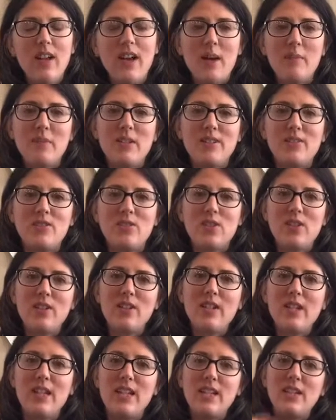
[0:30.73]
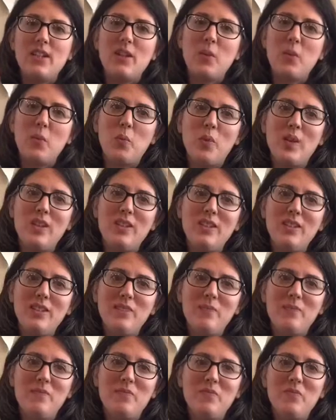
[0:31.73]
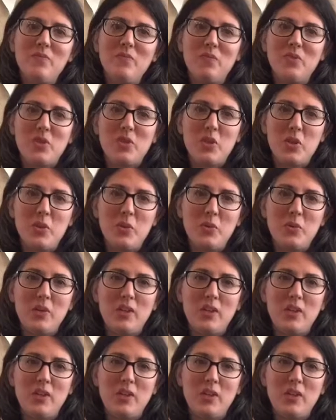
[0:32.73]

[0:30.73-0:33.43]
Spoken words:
I'm going to start in 1, 2,